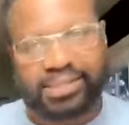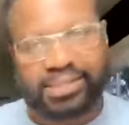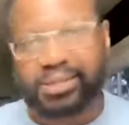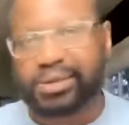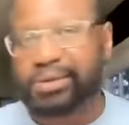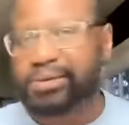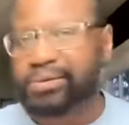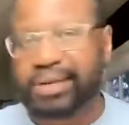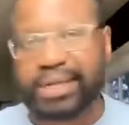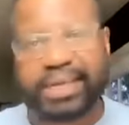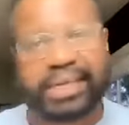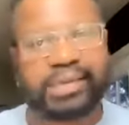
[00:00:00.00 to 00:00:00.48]
us
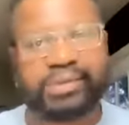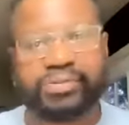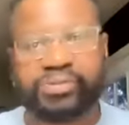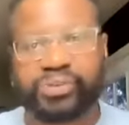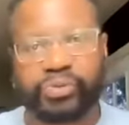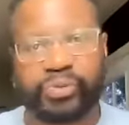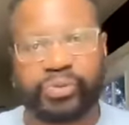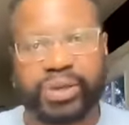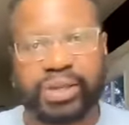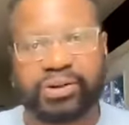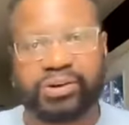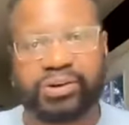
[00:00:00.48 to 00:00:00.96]
know, letting
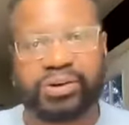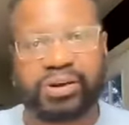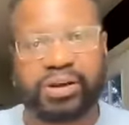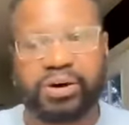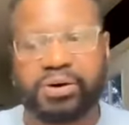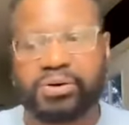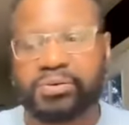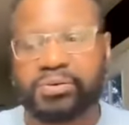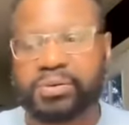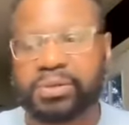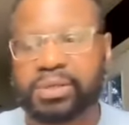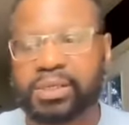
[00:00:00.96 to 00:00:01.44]
the reader
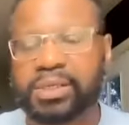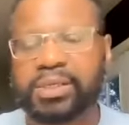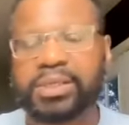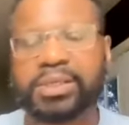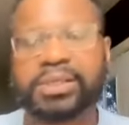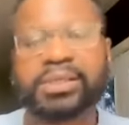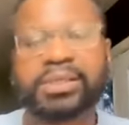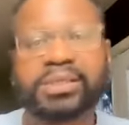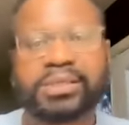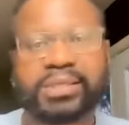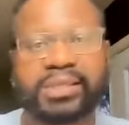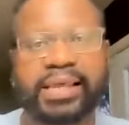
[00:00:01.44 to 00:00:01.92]
know
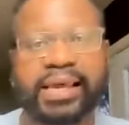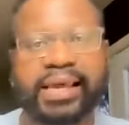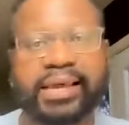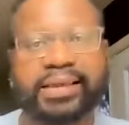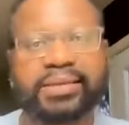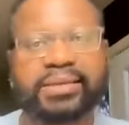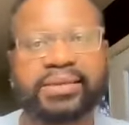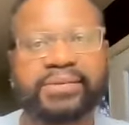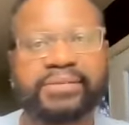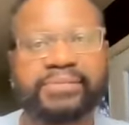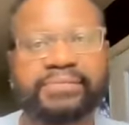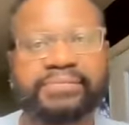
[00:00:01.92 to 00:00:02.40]

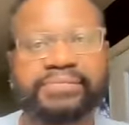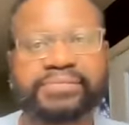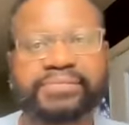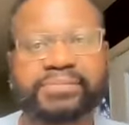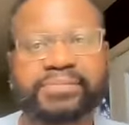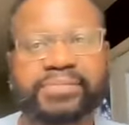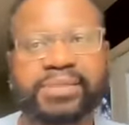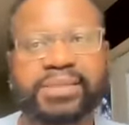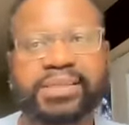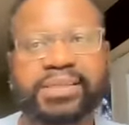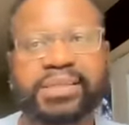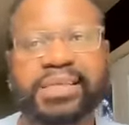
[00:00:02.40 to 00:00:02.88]
that
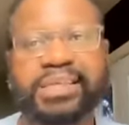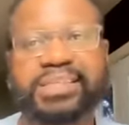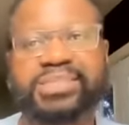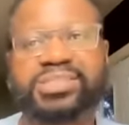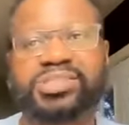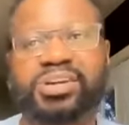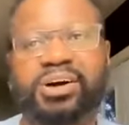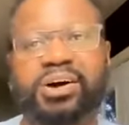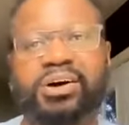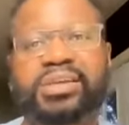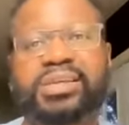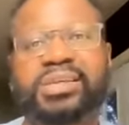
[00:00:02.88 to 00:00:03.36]

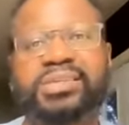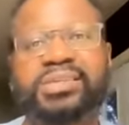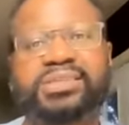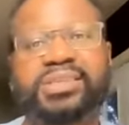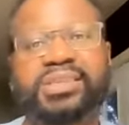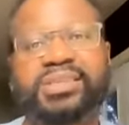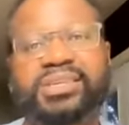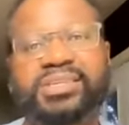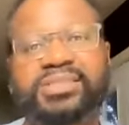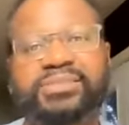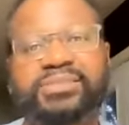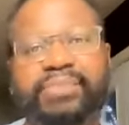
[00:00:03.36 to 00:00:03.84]
he's talking
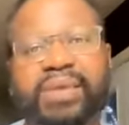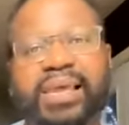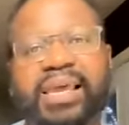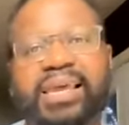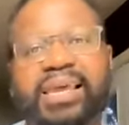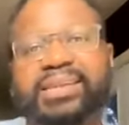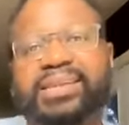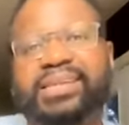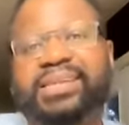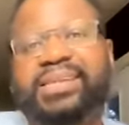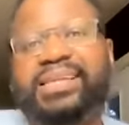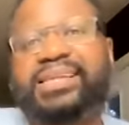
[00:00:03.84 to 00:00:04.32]
to this
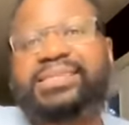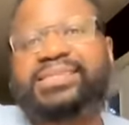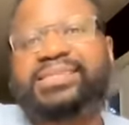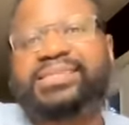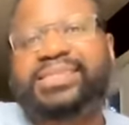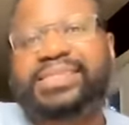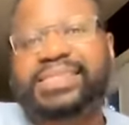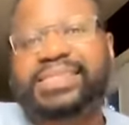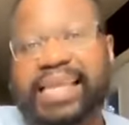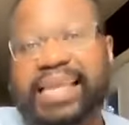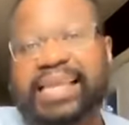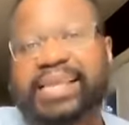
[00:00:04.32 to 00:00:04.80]
man in
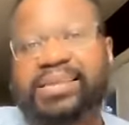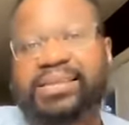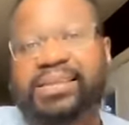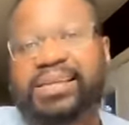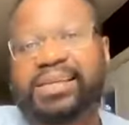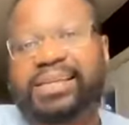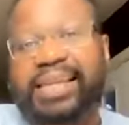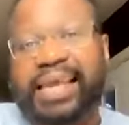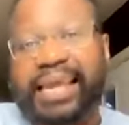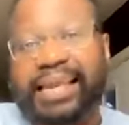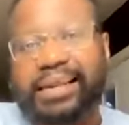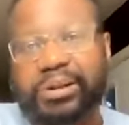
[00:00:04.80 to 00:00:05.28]
his state,
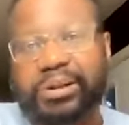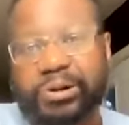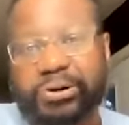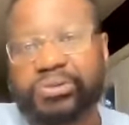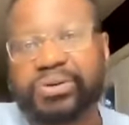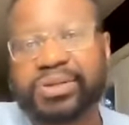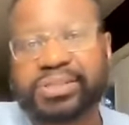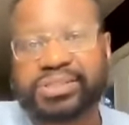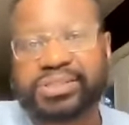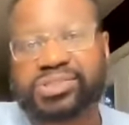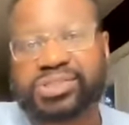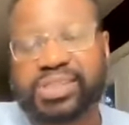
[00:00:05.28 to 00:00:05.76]
in that
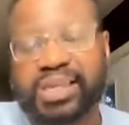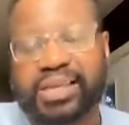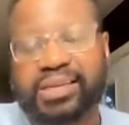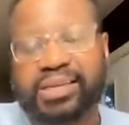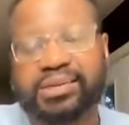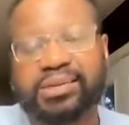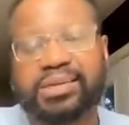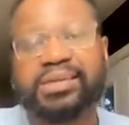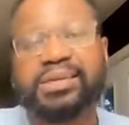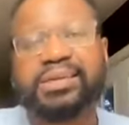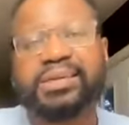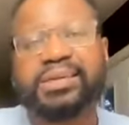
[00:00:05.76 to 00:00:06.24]
current
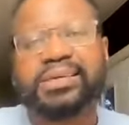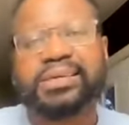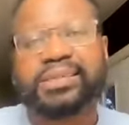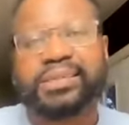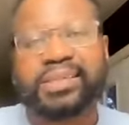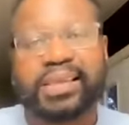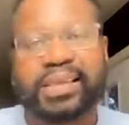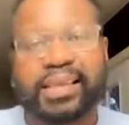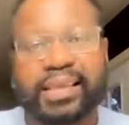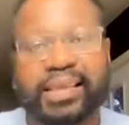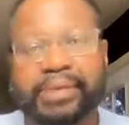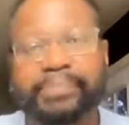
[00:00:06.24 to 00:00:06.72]
state,
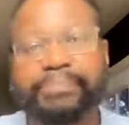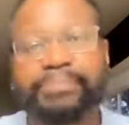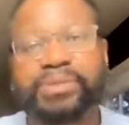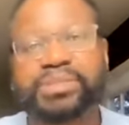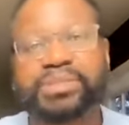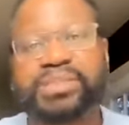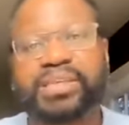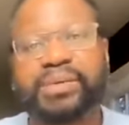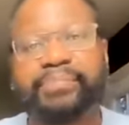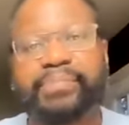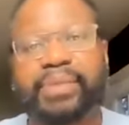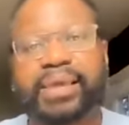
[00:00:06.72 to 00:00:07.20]
the
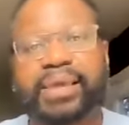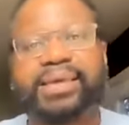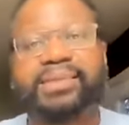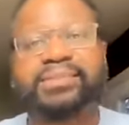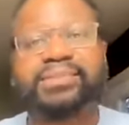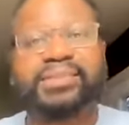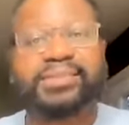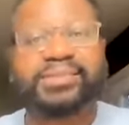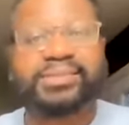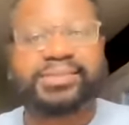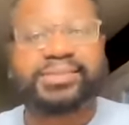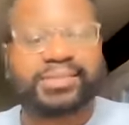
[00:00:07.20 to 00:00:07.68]
impotent
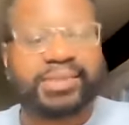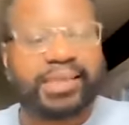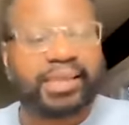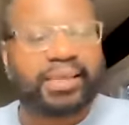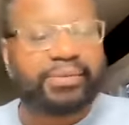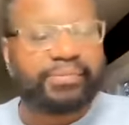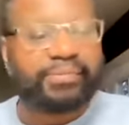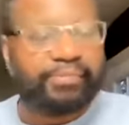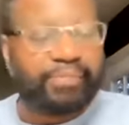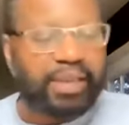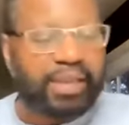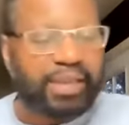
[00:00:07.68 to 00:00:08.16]
man, the
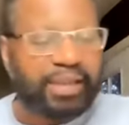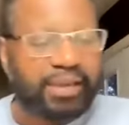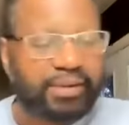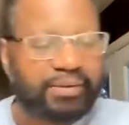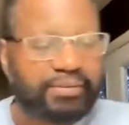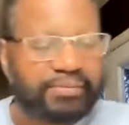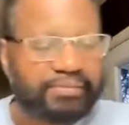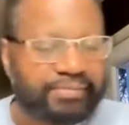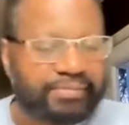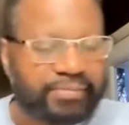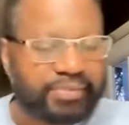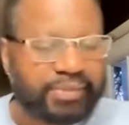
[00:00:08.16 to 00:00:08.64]
sick
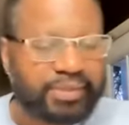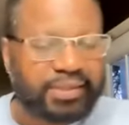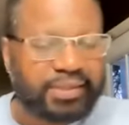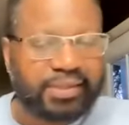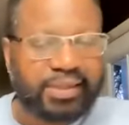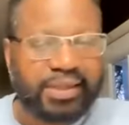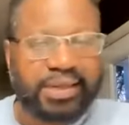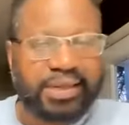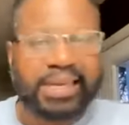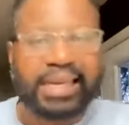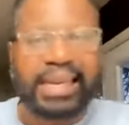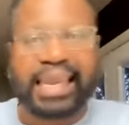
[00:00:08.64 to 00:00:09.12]
man,
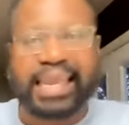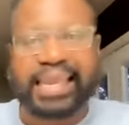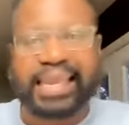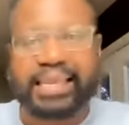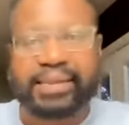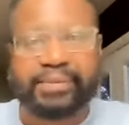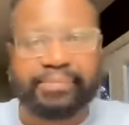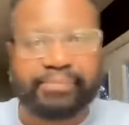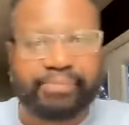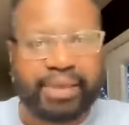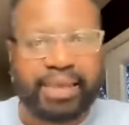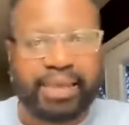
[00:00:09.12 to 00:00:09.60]
the
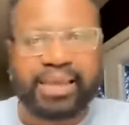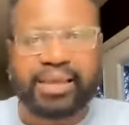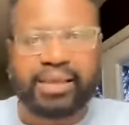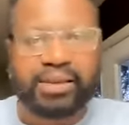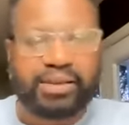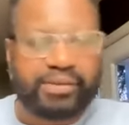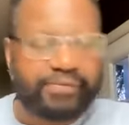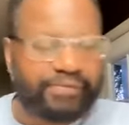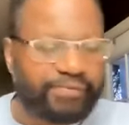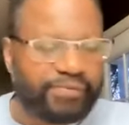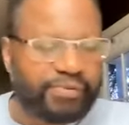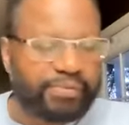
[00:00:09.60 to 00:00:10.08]
lame
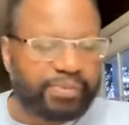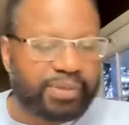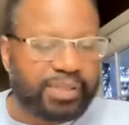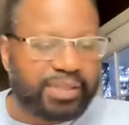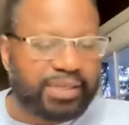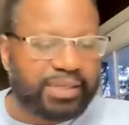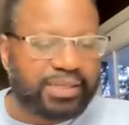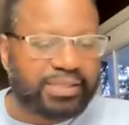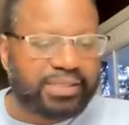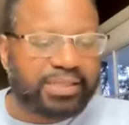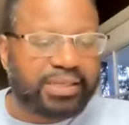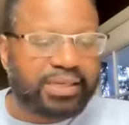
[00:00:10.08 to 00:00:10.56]
man, if you
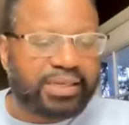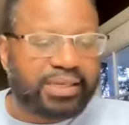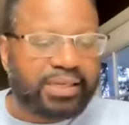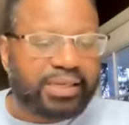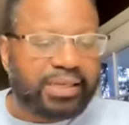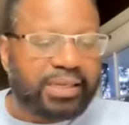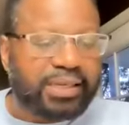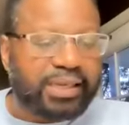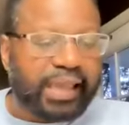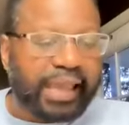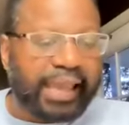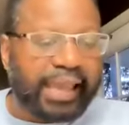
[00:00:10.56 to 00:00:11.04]
please,
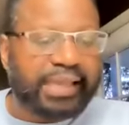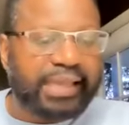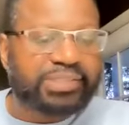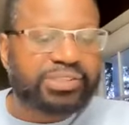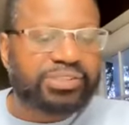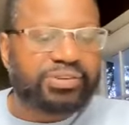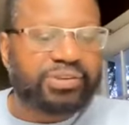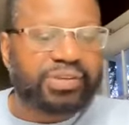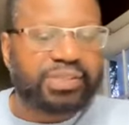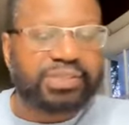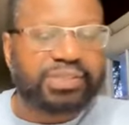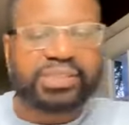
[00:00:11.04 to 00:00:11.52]

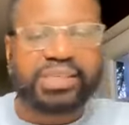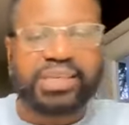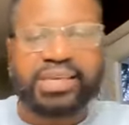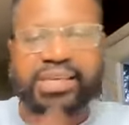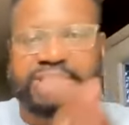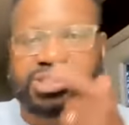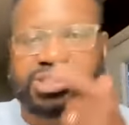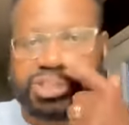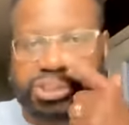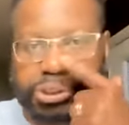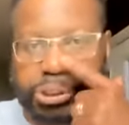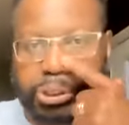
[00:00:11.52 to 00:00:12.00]
answered and
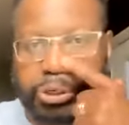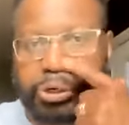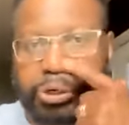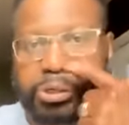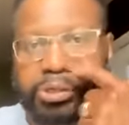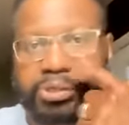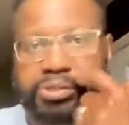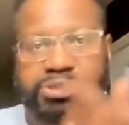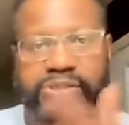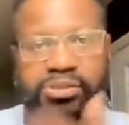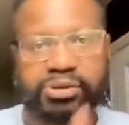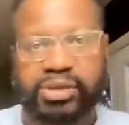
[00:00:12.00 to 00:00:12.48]
said,
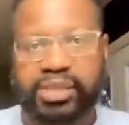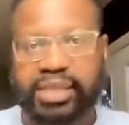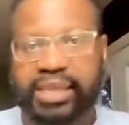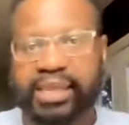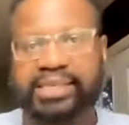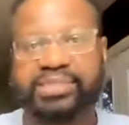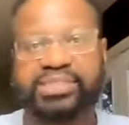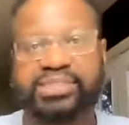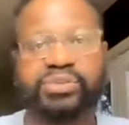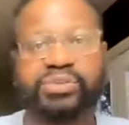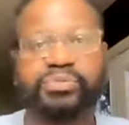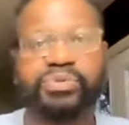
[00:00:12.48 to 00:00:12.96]
Sir, so he
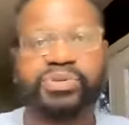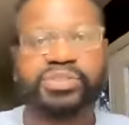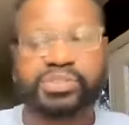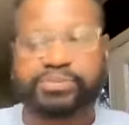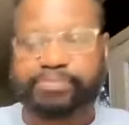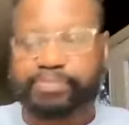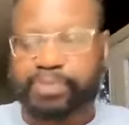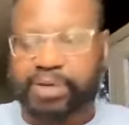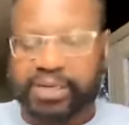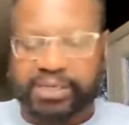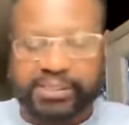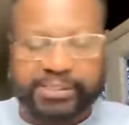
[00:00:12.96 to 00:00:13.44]
has the
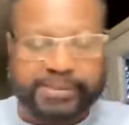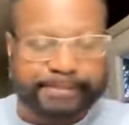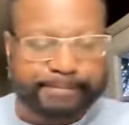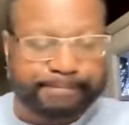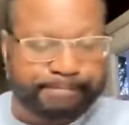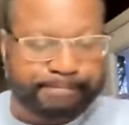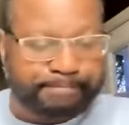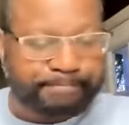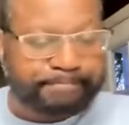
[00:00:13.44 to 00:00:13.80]
respect.